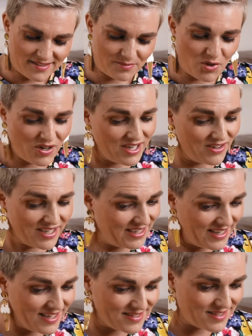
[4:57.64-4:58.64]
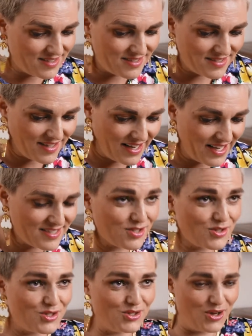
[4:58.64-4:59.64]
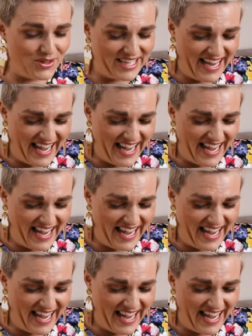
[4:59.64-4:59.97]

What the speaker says: I'm not hearing any guesses. I guess it's because you know the